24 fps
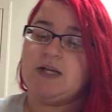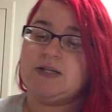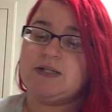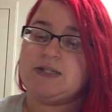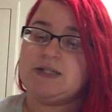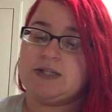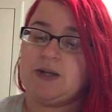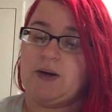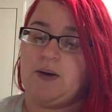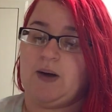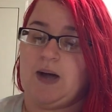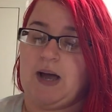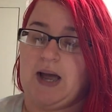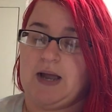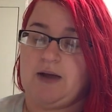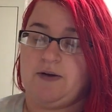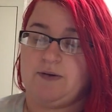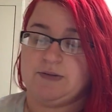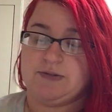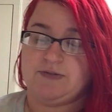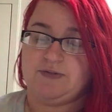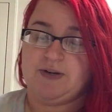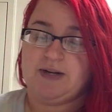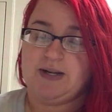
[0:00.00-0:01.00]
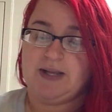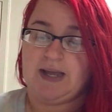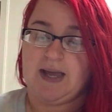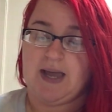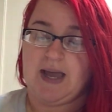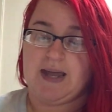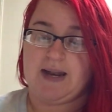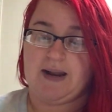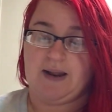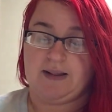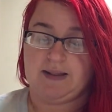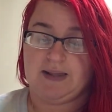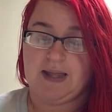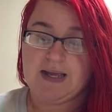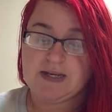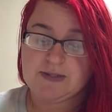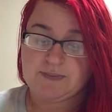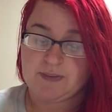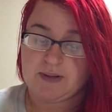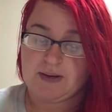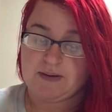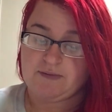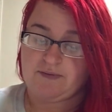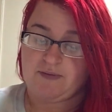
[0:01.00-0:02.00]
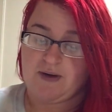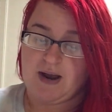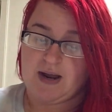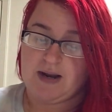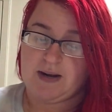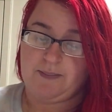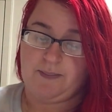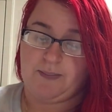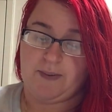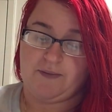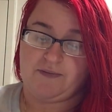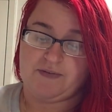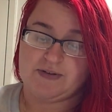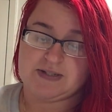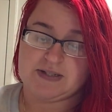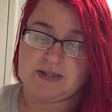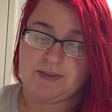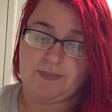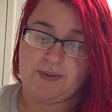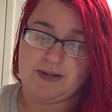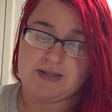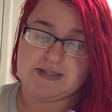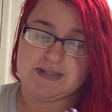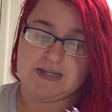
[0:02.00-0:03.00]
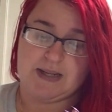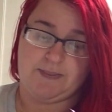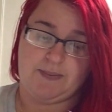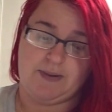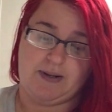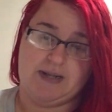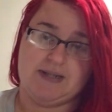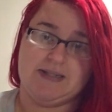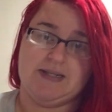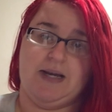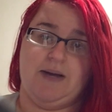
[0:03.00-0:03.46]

So I was reading it and I liked what I read, but for some reason I put it